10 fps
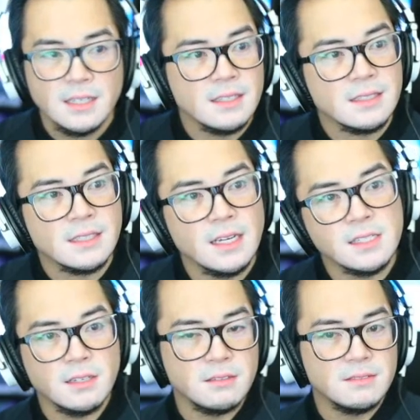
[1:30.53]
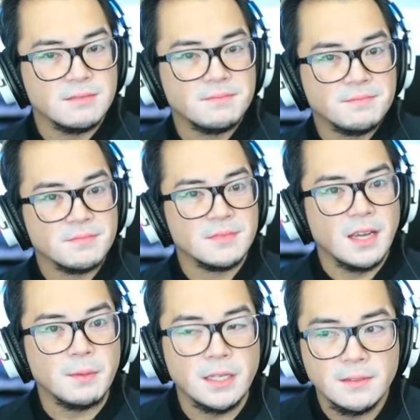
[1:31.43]
guys. I
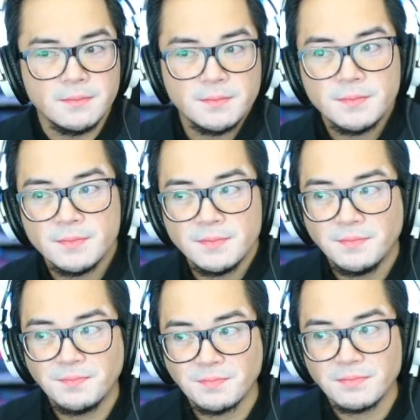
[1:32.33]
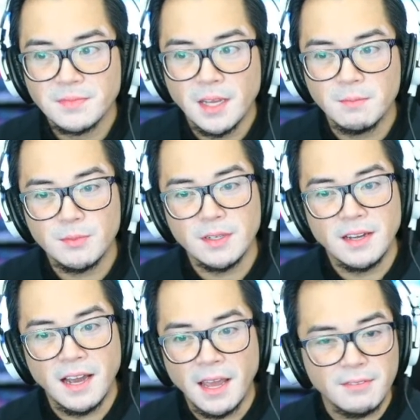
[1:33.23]
mean,
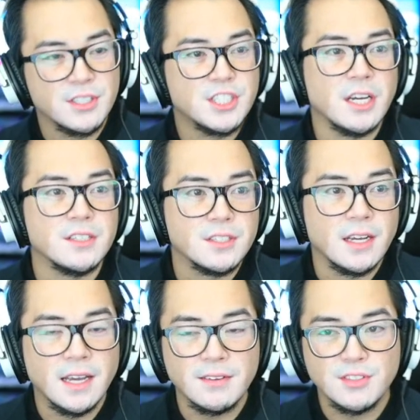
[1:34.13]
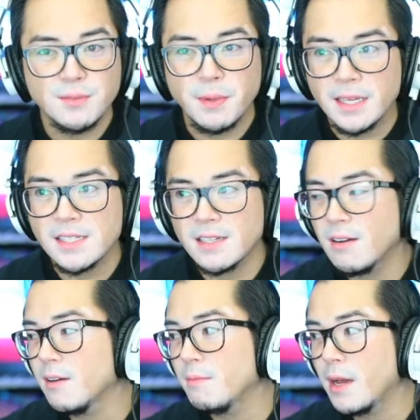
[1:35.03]
I have to judge. I have to base it
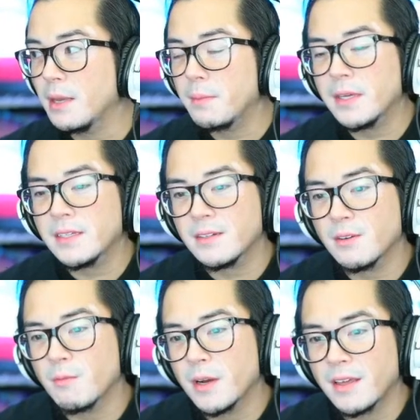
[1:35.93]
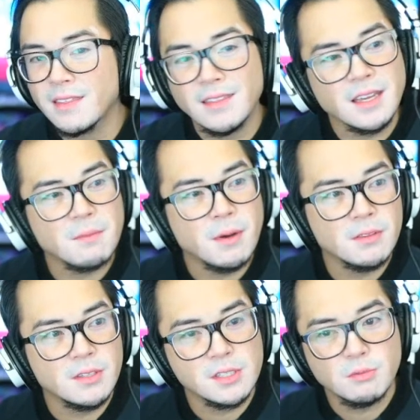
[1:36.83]
on my opinion on what I think
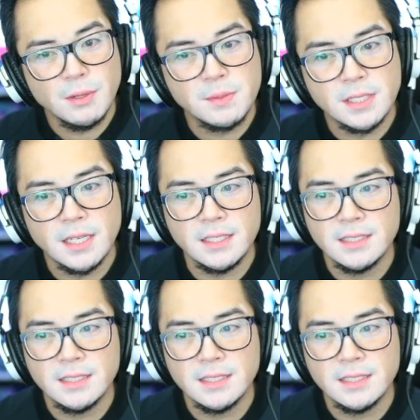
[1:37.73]
about this website.